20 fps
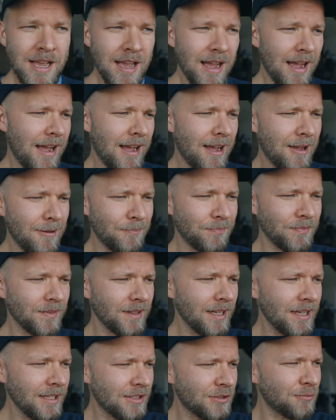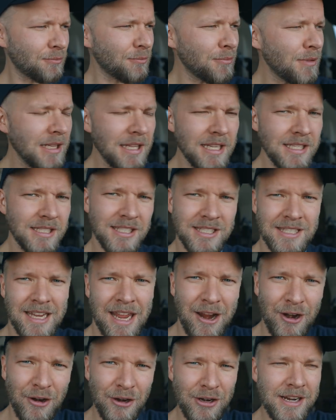Um, it's really
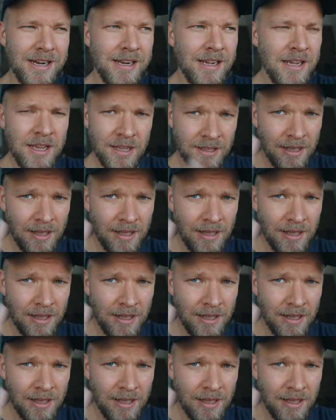scary.